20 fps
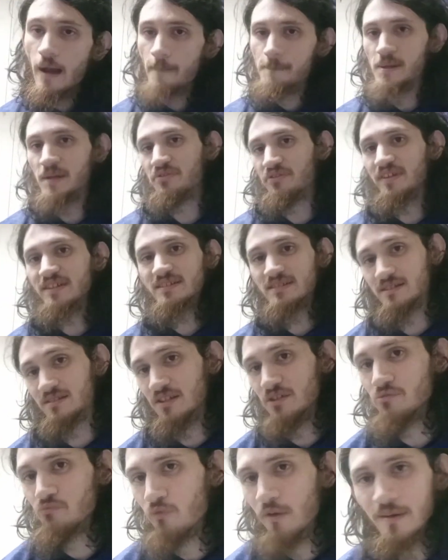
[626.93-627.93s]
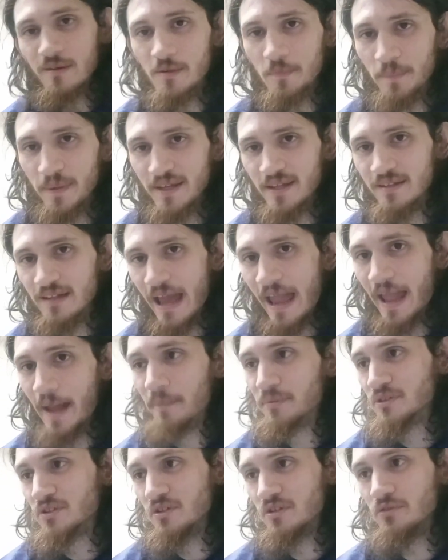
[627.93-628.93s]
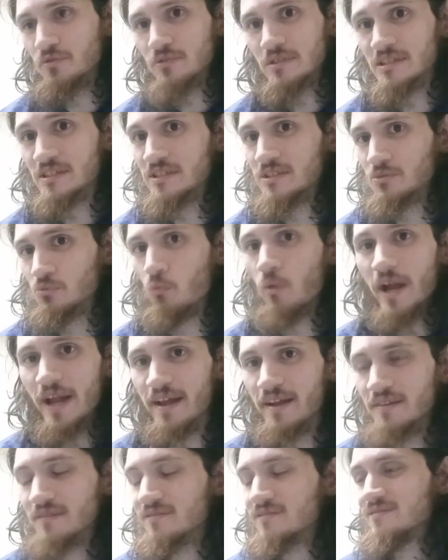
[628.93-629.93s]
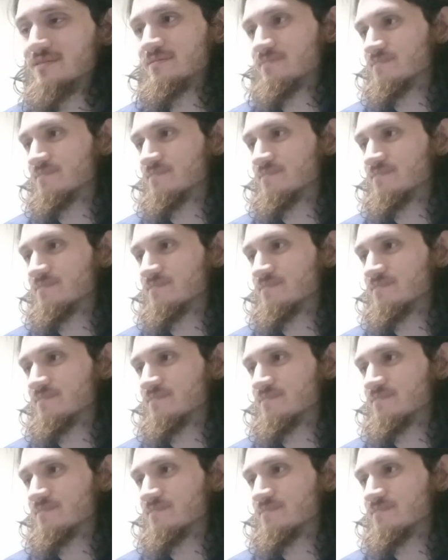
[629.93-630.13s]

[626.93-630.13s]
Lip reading: But this dude wanted to be an absolute sweat